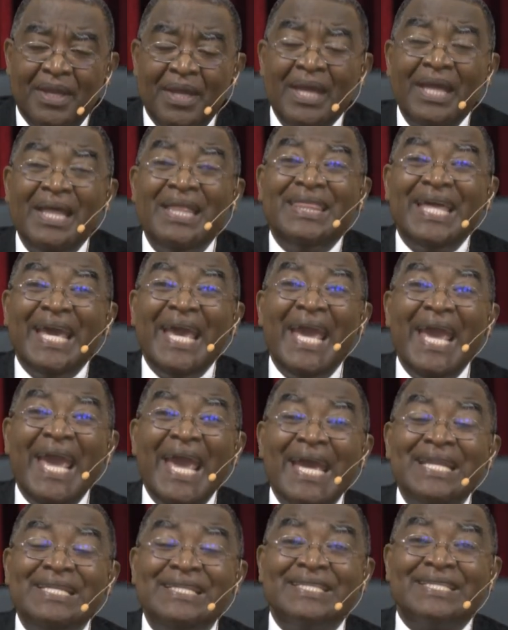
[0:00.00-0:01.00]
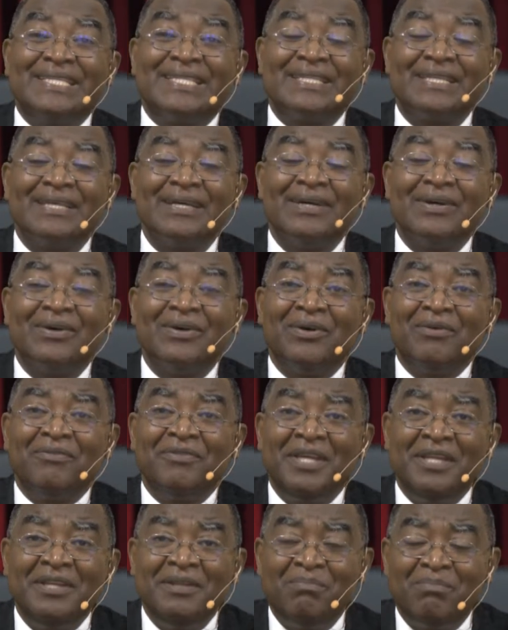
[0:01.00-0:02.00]
The heads of
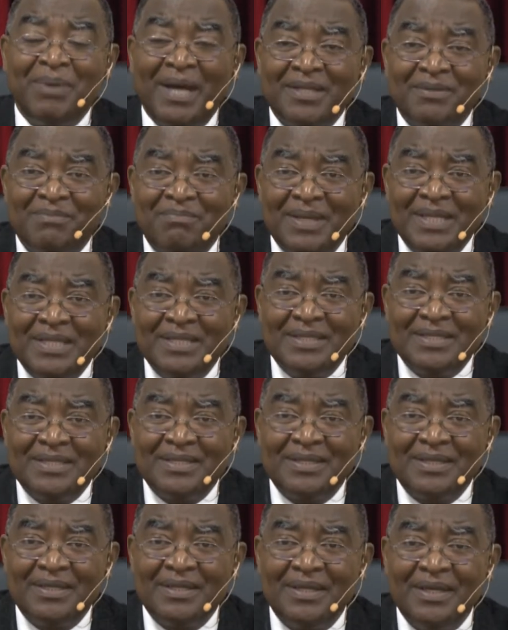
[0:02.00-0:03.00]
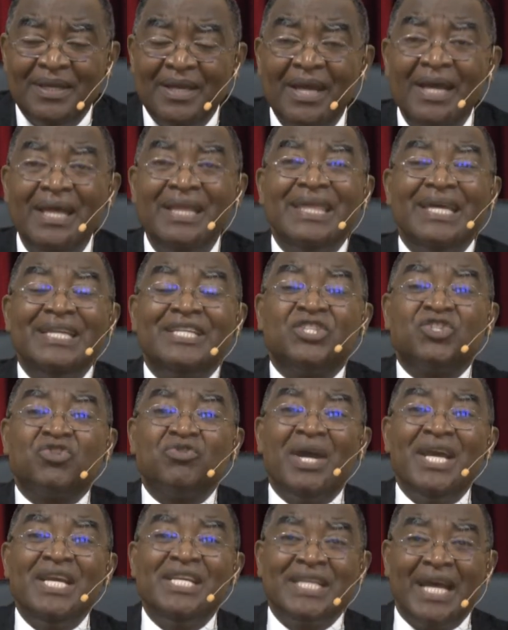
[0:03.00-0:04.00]
the departments, the
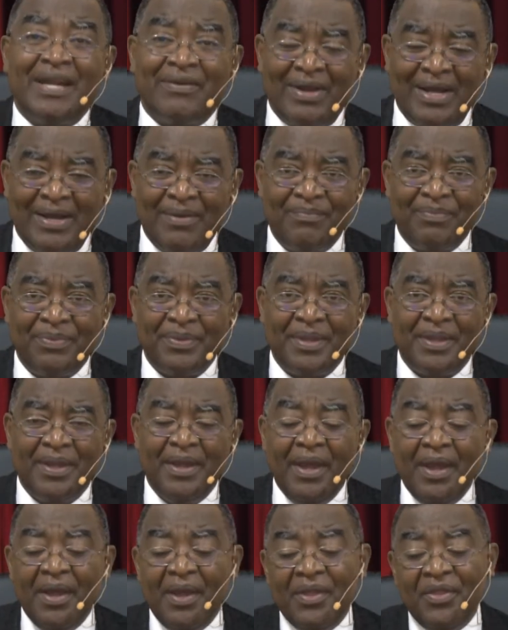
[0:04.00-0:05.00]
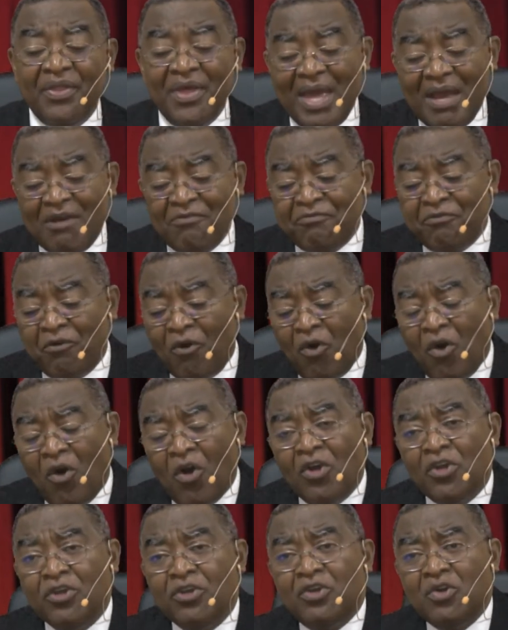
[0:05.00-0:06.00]
treasurer.
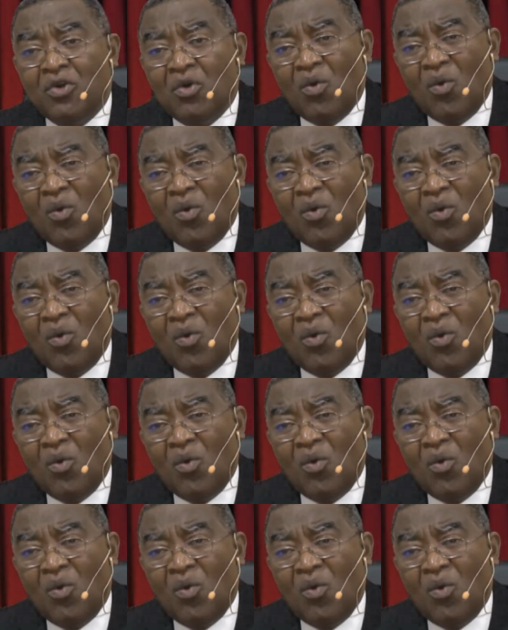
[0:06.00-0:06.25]
Therefore, you